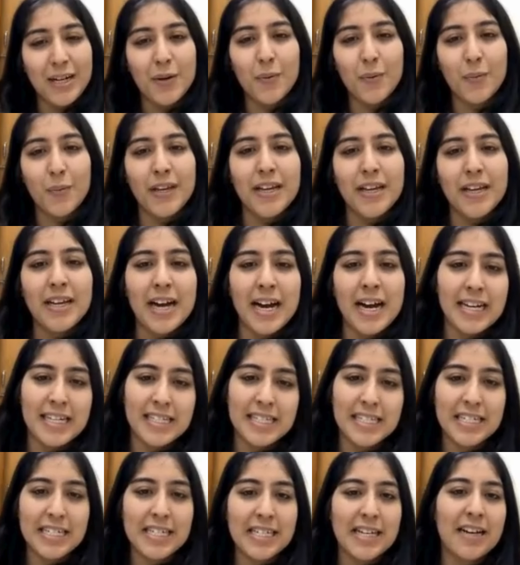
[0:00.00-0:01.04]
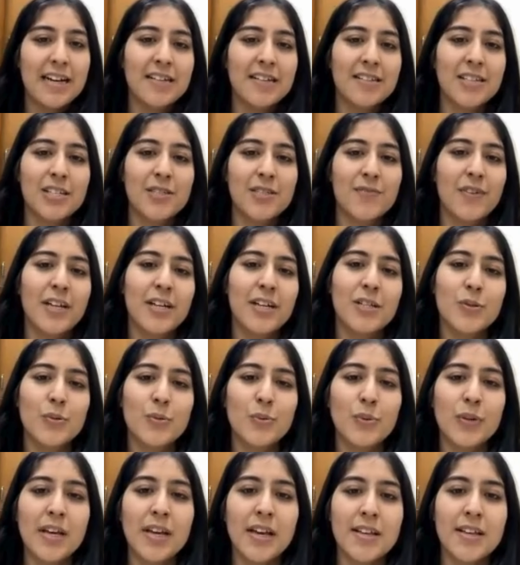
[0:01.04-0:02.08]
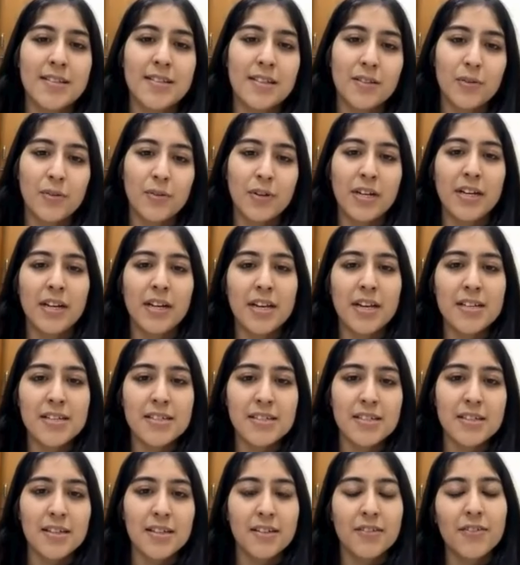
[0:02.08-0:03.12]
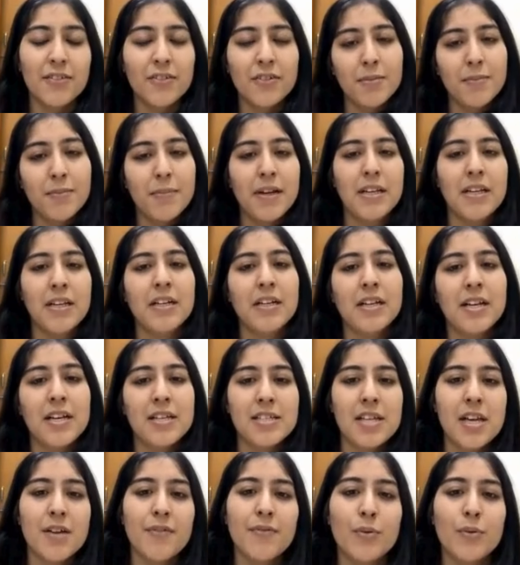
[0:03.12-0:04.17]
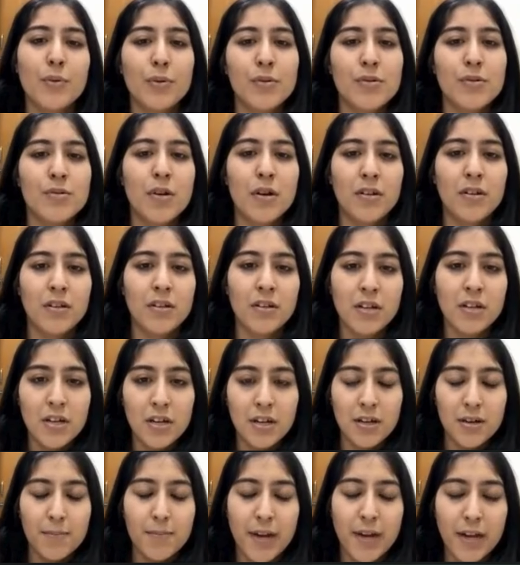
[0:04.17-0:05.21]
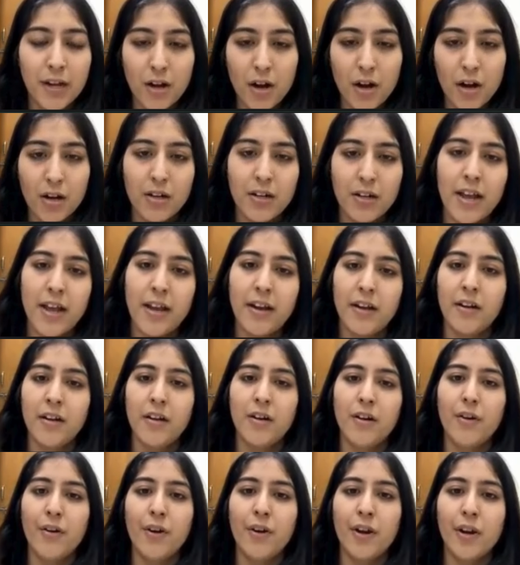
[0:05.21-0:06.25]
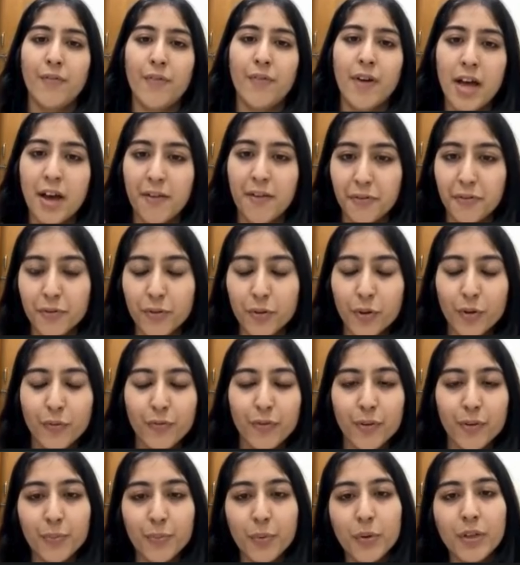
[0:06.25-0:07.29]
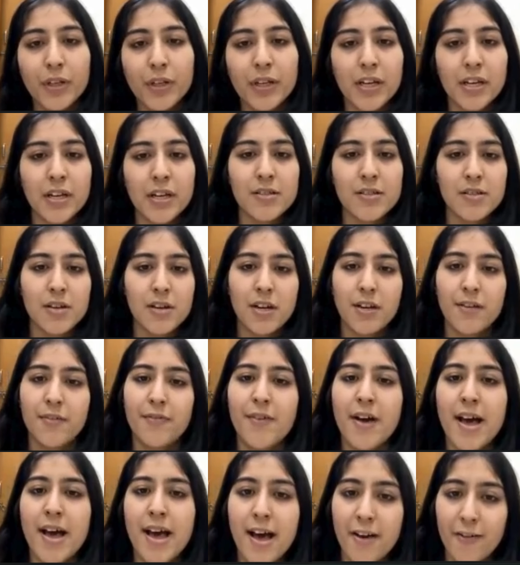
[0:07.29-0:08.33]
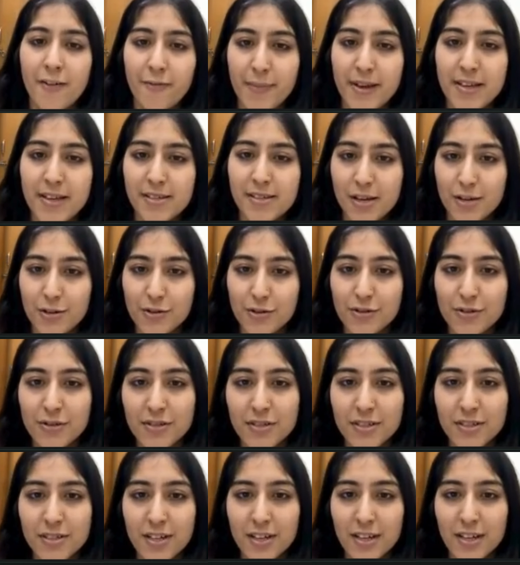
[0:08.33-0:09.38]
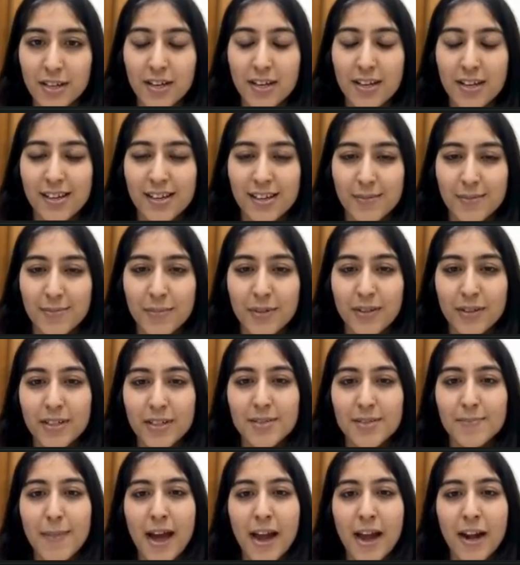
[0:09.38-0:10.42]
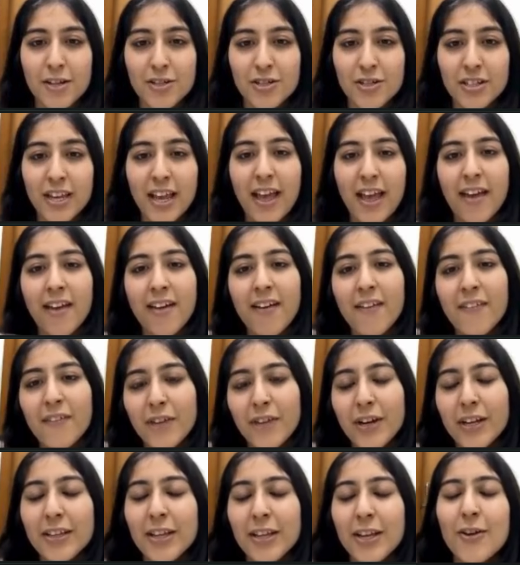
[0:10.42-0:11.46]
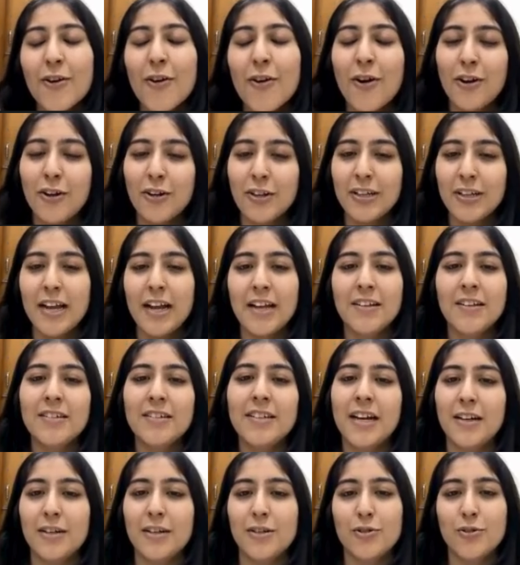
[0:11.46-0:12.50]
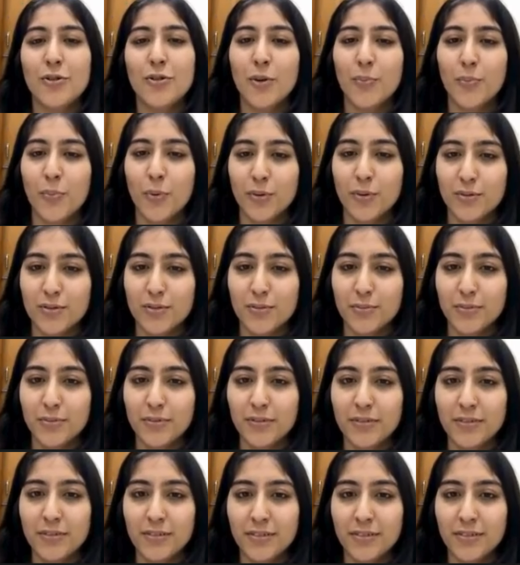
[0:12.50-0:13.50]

a week, I take classes for like 2 days and 3 days. The remaining days I focus on my content, or if I have to go for bookings, or if I have my sessions. because managing everything altogether, that is not possible.